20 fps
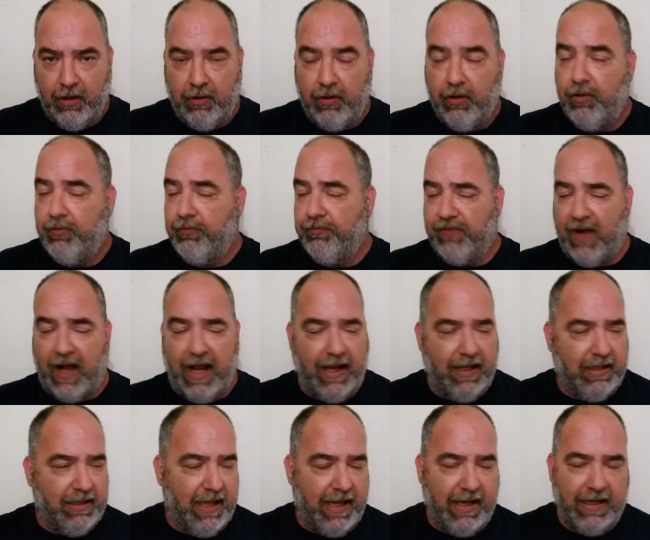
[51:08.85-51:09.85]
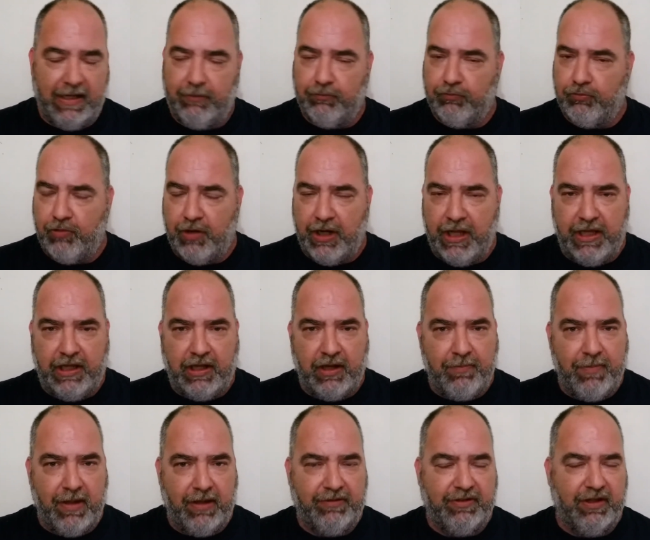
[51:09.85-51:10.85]
deny
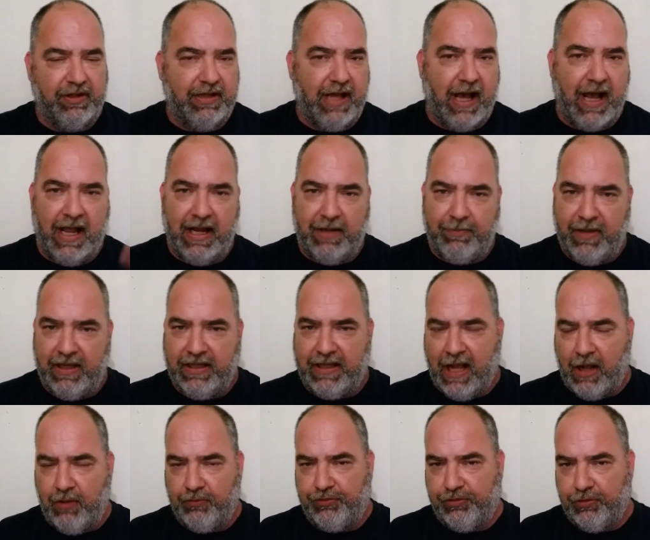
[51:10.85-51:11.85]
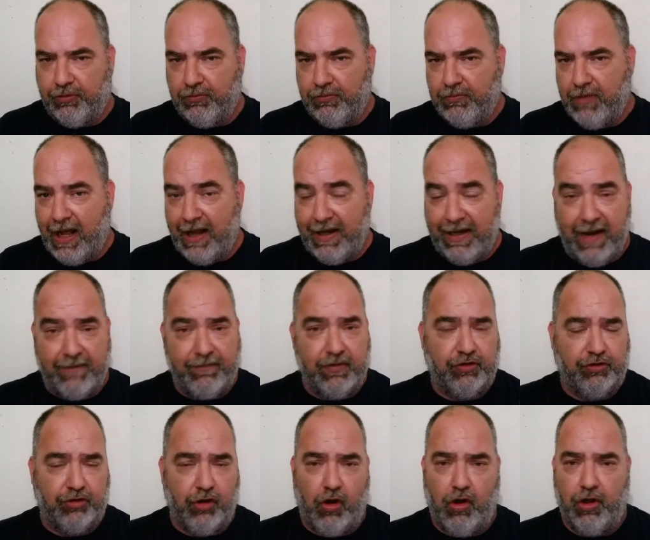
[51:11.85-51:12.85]
me counsel. I never
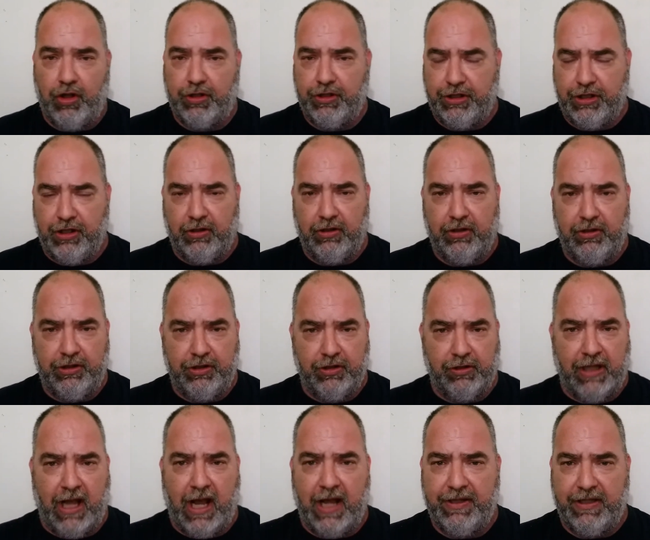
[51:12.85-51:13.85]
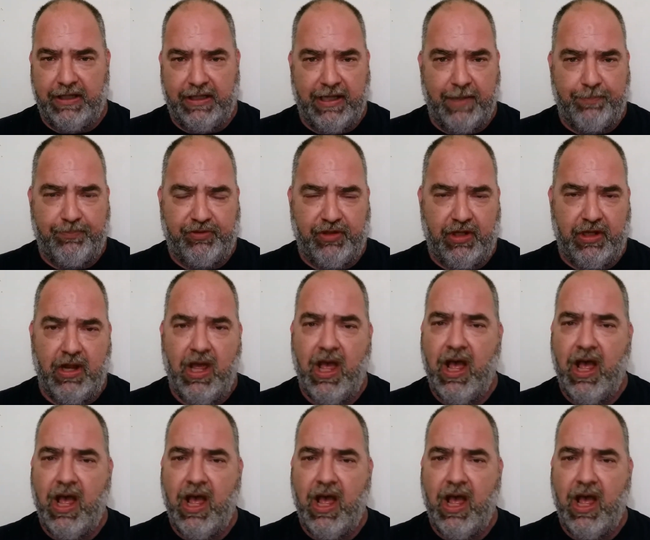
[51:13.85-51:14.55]
saw Yolanda Gibson.